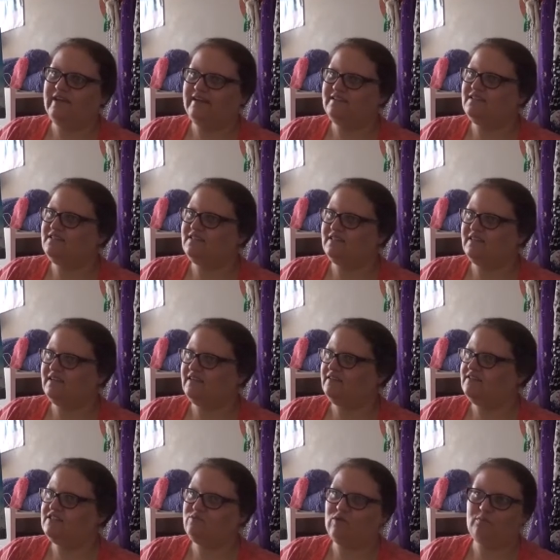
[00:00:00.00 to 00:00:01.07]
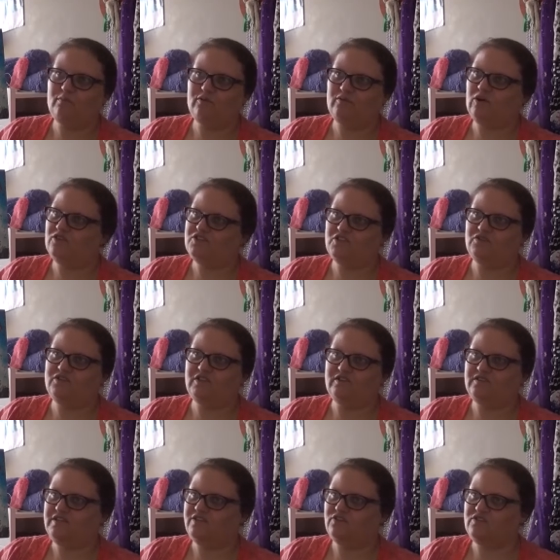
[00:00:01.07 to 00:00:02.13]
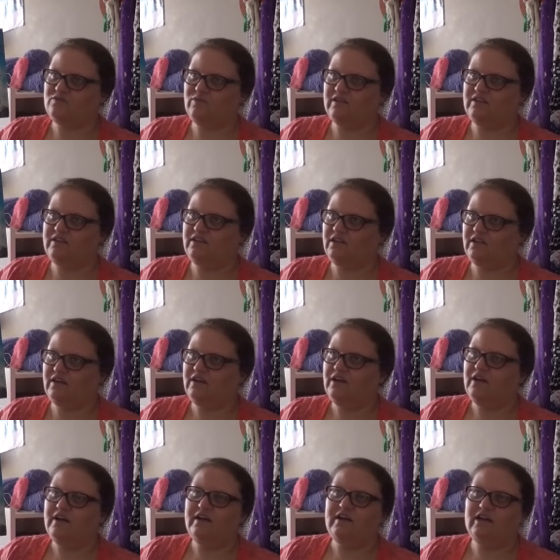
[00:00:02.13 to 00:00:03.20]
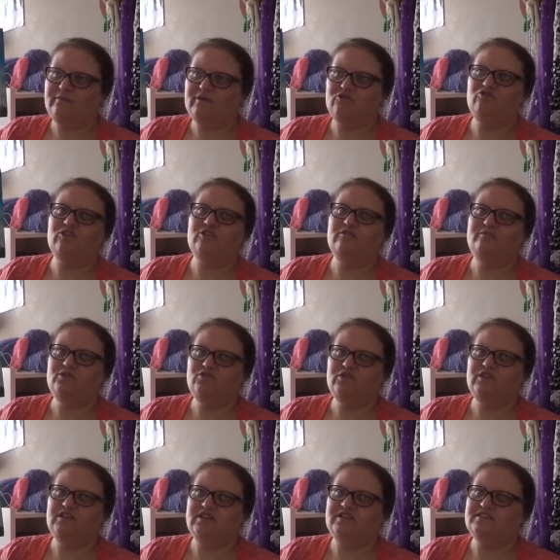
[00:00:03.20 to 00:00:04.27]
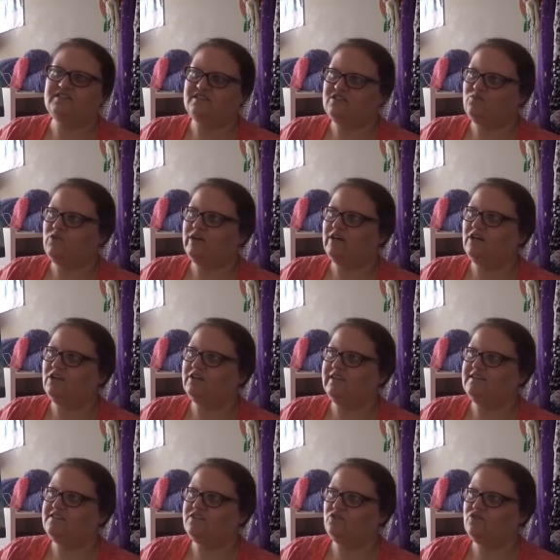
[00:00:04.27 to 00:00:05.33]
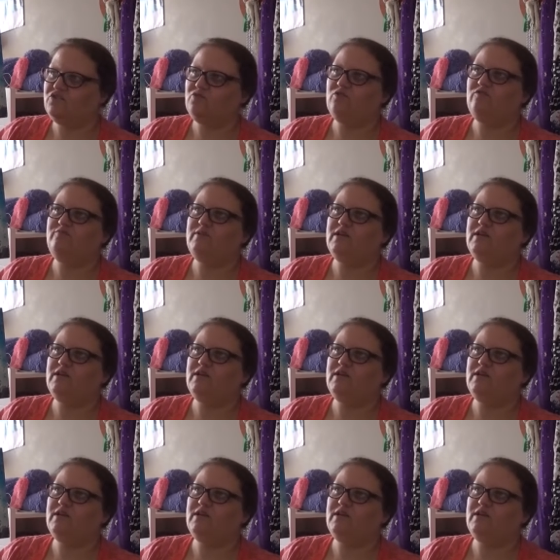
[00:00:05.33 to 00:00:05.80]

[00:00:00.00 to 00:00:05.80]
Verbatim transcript: And uh, this one also d deals with uh, immigrant communities as well, and so sort of